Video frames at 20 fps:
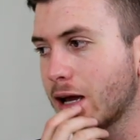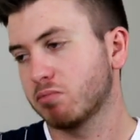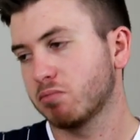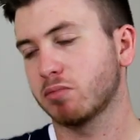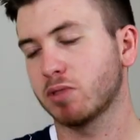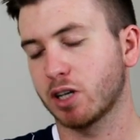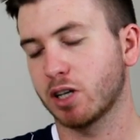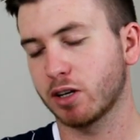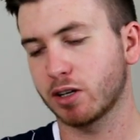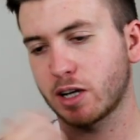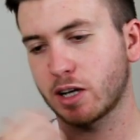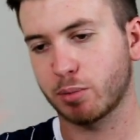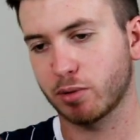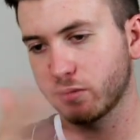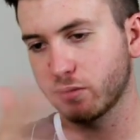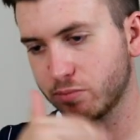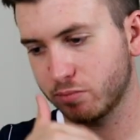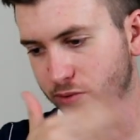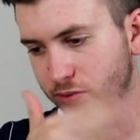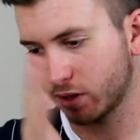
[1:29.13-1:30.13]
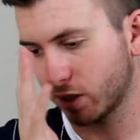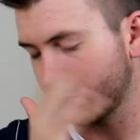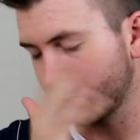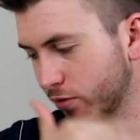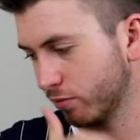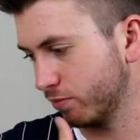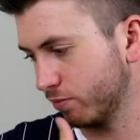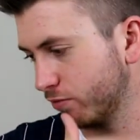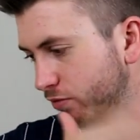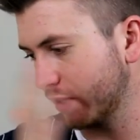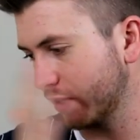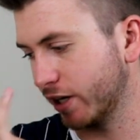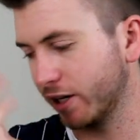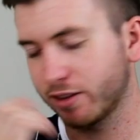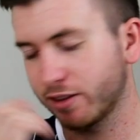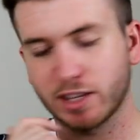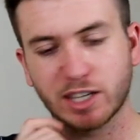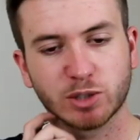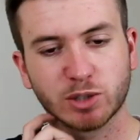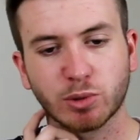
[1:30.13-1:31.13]
You know, a couple of fleeting
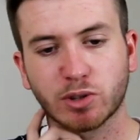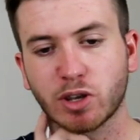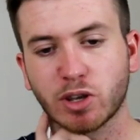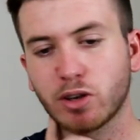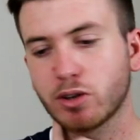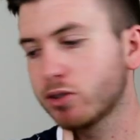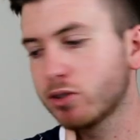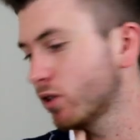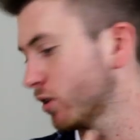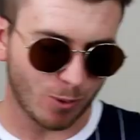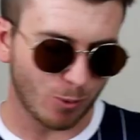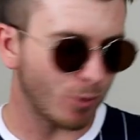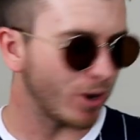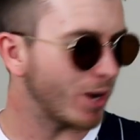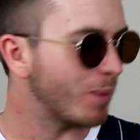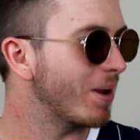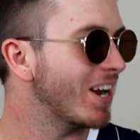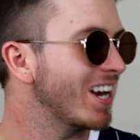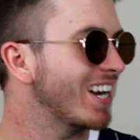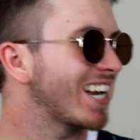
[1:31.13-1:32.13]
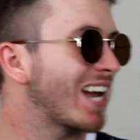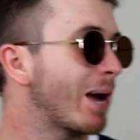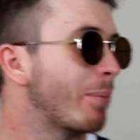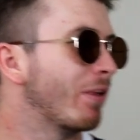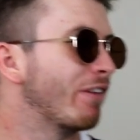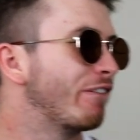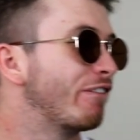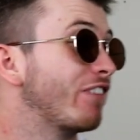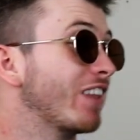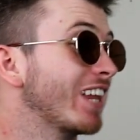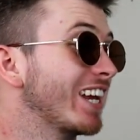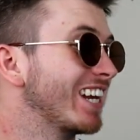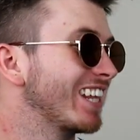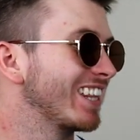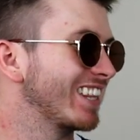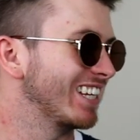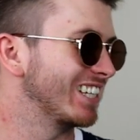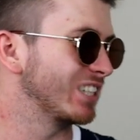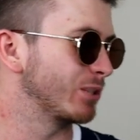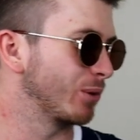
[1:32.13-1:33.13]
things with girls. What do you mean, a couple of fleeting
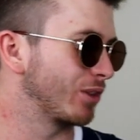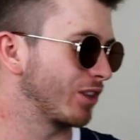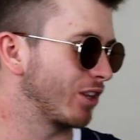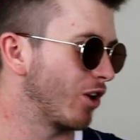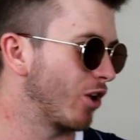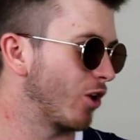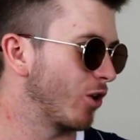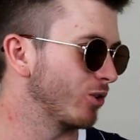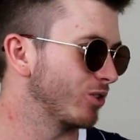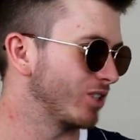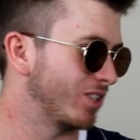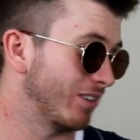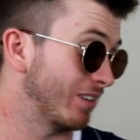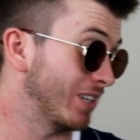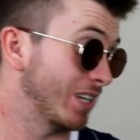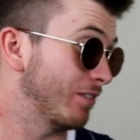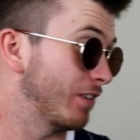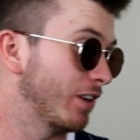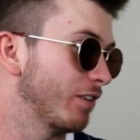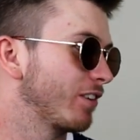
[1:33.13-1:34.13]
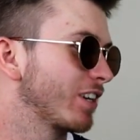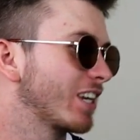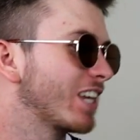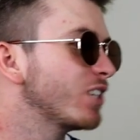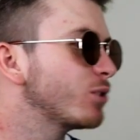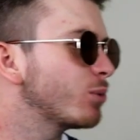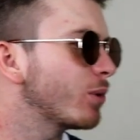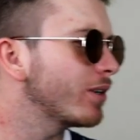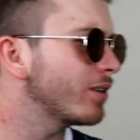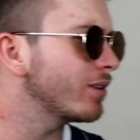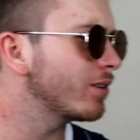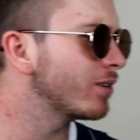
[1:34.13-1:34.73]
things with girls? Have you ever kissed one?